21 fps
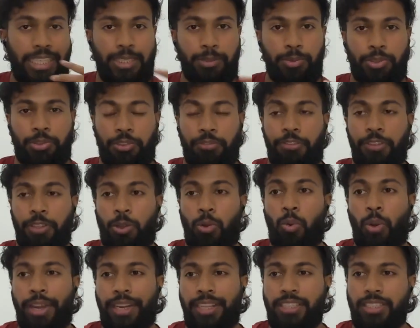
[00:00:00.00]
are going to feel
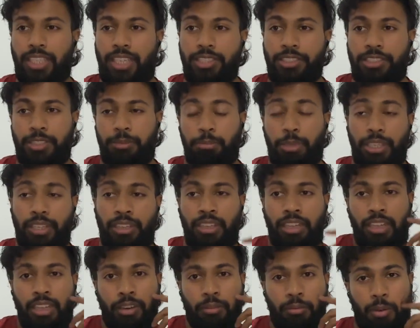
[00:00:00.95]
quite exhausted, but
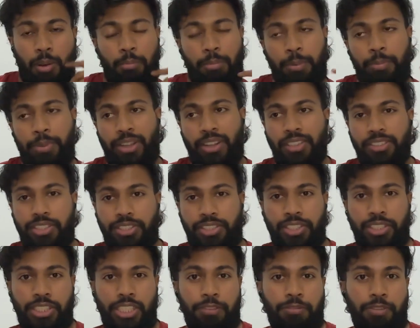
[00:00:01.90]
remember, because it's a
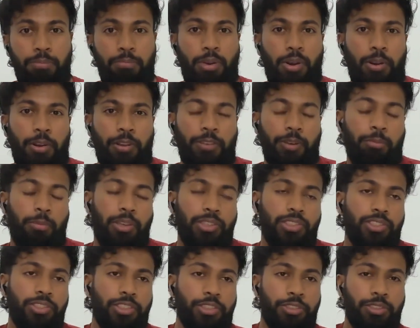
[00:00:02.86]
different part of your
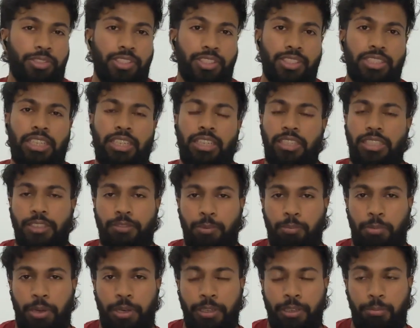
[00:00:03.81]
muscle, you're using a slightly different
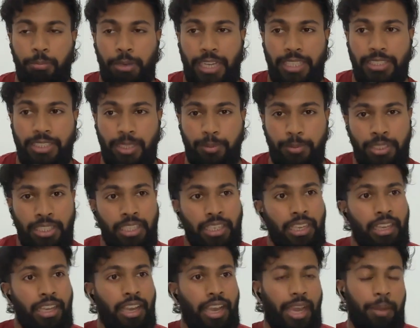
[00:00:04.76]
part of your biceps,
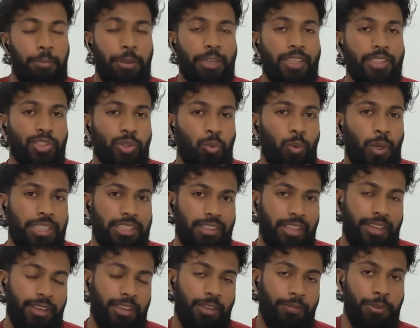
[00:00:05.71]
and because the weight's
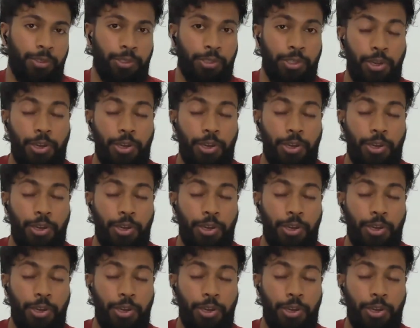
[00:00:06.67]
light enough, you're going to